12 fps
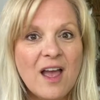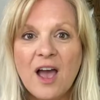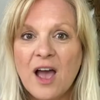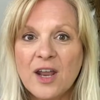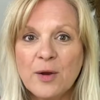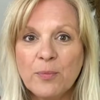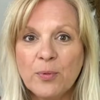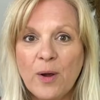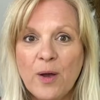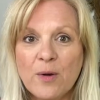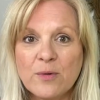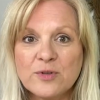an
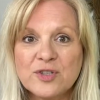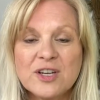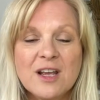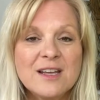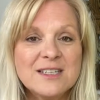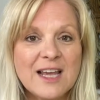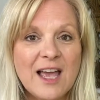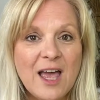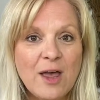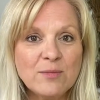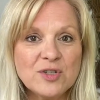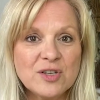approach to
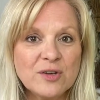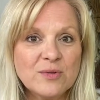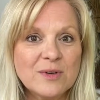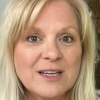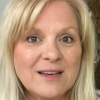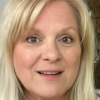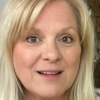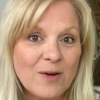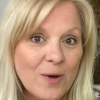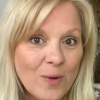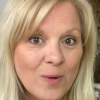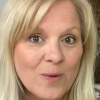help children in
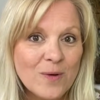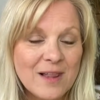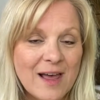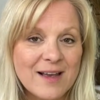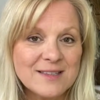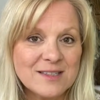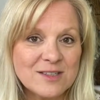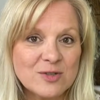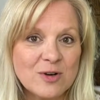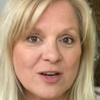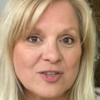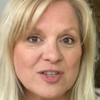whole class
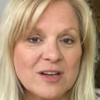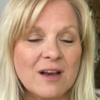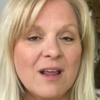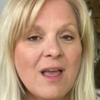instruction